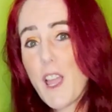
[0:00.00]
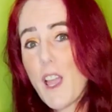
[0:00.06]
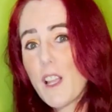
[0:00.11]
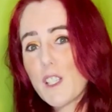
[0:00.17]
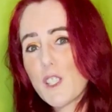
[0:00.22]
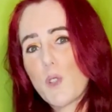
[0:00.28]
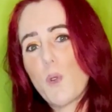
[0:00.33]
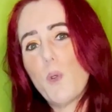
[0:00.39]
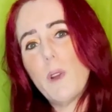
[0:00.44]

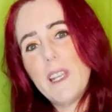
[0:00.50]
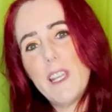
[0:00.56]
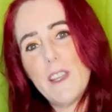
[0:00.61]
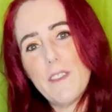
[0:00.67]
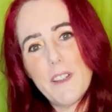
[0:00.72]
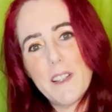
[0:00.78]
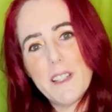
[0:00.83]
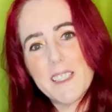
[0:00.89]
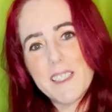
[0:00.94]
So
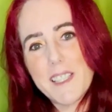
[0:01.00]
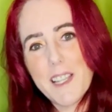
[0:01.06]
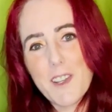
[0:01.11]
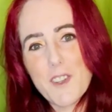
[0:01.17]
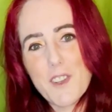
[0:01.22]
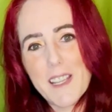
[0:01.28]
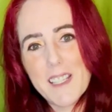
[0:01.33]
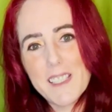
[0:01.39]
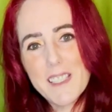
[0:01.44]
even it's
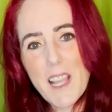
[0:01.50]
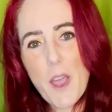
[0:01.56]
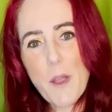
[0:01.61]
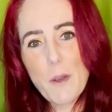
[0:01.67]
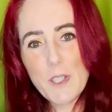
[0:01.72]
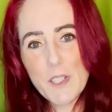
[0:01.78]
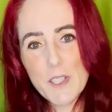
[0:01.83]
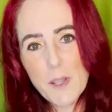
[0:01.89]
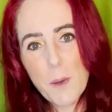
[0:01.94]
interesting how
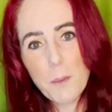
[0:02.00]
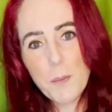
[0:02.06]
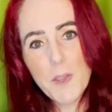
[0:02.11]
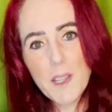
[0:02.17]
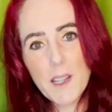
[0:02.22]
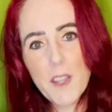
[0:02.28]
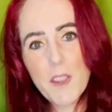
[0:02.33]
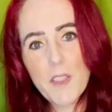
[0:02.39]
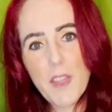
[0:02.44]
something
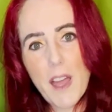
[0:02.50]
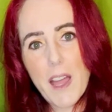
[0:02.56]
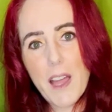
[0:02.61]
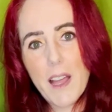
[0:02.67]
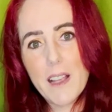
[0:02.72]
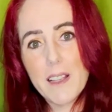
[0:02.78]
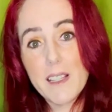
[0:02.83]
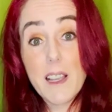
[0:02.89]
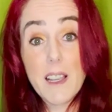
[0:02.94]
like
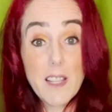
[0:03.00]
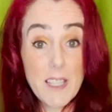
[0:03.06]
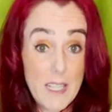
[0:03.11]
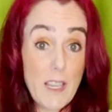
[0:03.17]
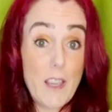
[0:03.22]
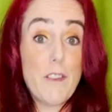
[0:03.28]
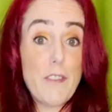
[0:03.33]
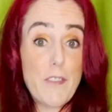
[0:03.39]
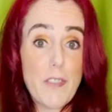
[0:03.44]
that
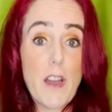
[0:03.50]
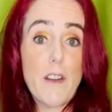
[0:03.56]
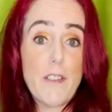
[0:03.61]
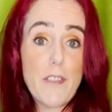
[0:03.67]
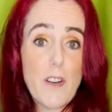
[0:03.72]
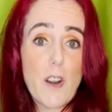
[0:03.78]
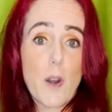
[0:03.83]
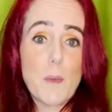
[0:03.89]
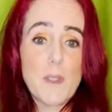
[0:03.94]
gave that
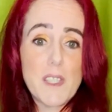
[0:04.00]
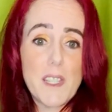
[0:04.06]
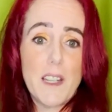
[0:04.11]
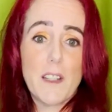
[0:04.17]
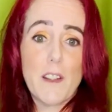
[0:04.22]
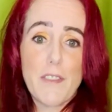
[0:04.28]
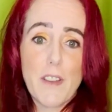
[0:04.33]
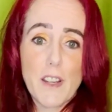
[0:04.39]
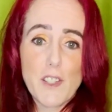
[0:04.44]
pharmacy an
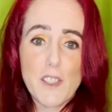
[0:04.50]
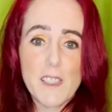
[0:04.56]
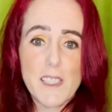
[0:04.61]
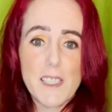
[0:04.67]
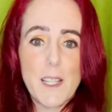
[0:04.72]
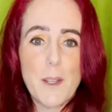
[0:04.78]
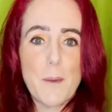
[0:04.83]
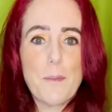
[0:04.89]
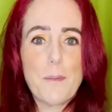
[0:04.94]

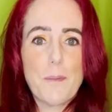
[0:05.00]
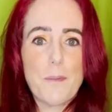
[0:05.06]
efficiency.